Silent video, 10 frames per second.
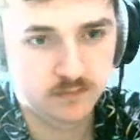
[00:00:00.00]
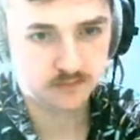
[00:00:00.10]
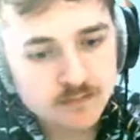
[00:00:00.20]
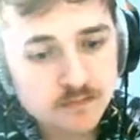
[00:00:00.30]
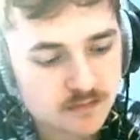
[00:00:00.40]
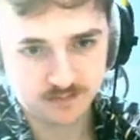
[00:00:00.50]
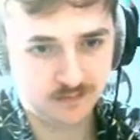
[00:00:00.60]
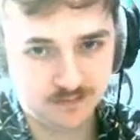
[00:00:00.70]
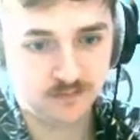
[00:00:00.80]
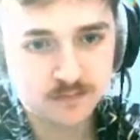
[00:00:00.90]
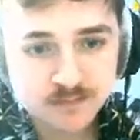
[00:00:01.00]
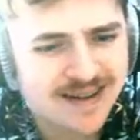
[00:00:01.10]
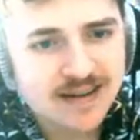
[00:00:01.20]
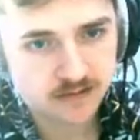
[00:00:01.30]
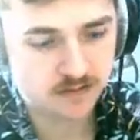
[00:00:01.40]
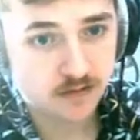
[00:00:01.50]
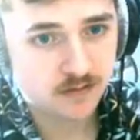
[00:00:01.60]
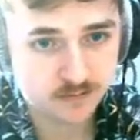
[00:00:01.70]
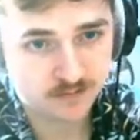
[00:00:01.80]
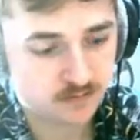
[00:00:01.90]
But for the most part, it's just
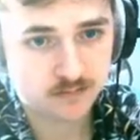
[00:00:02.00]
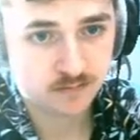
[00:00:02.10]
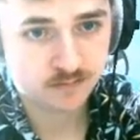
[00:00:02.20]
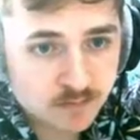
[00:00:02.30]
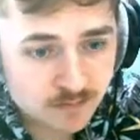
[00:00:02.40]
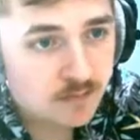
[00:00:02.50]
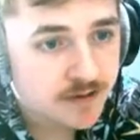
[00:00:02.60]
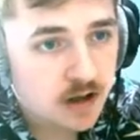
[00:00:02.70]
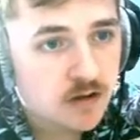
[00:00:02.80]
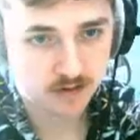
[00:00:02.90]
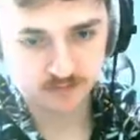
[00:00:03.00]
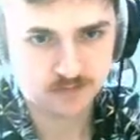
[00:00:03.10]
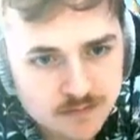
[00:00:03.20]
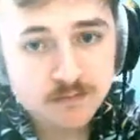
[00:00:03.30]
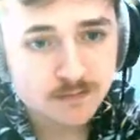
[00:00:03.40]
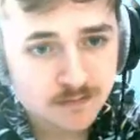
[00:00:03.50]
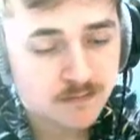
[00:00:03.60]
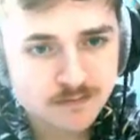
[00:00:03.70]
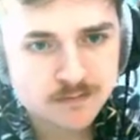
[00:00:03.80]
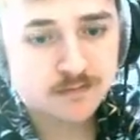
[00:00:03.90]
the eyes and the
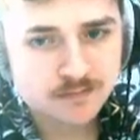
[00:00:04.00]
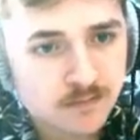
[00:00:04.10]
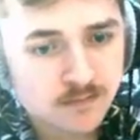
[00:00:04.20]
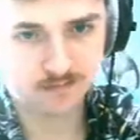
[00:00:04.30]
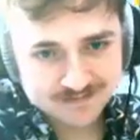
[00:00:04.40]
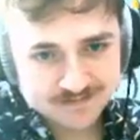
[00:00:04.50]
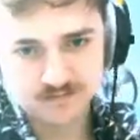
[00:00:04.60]
eyebrows, really.